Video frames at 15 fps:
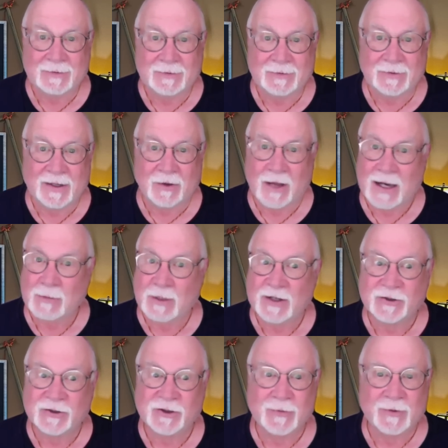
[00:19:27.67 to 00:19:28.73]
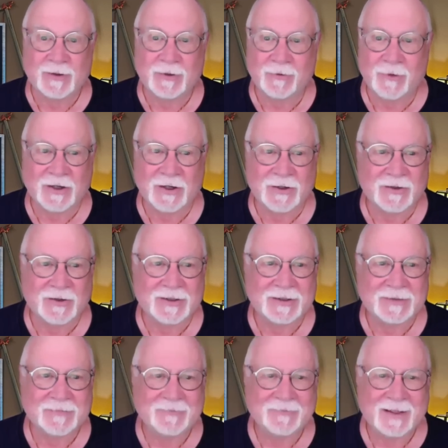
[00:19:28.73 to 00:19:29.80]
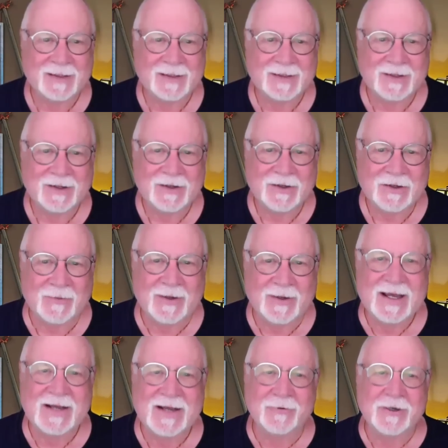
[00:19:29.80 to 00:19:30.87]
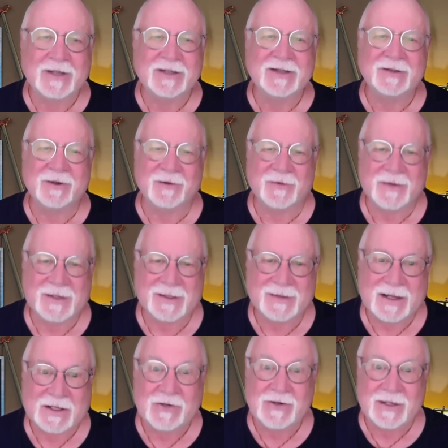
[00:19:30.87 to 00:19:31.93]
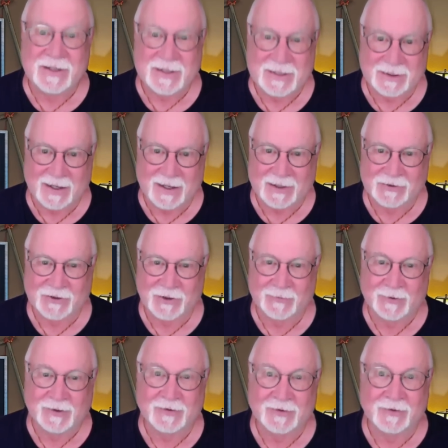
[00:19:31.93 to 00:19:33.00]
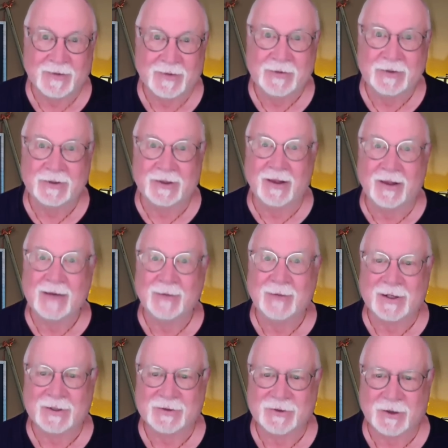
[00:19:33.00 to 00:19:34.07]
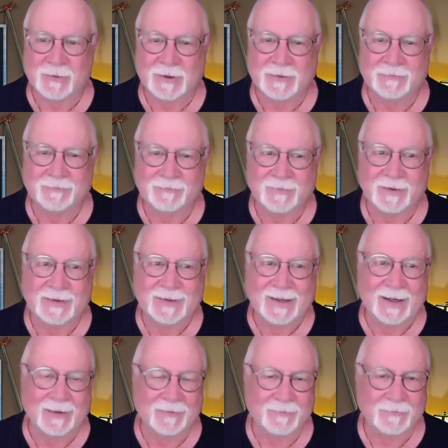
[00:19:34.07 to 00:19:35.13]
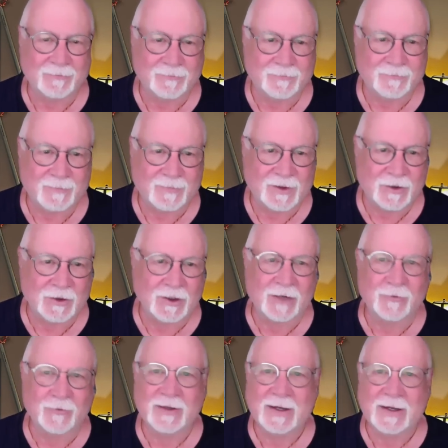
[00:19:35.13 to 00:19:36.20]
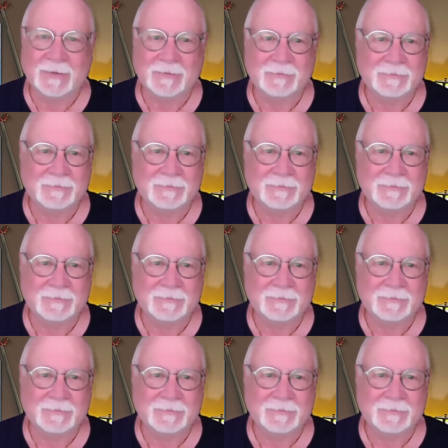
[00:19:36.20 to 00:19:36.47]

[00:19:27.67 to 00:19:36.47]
They climb like a Sherpa. What can you say? You begin to reconsider thinking that you need to eat like a Sherpa. So maybe you could climb like a Sherpa. Yeah. Good luck with that.